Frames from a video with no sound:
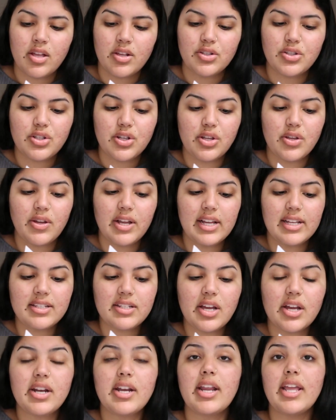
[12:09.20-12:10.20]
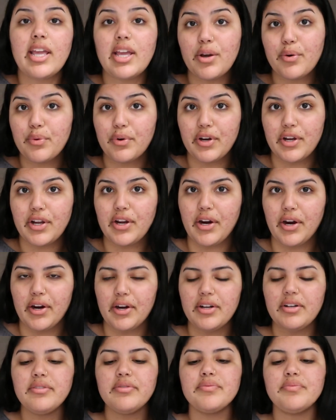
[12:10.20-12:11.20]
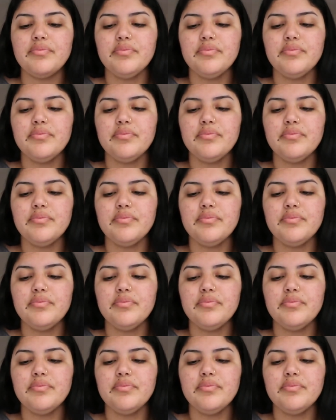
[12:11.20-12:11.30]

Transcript: So you guys got an inquiry card.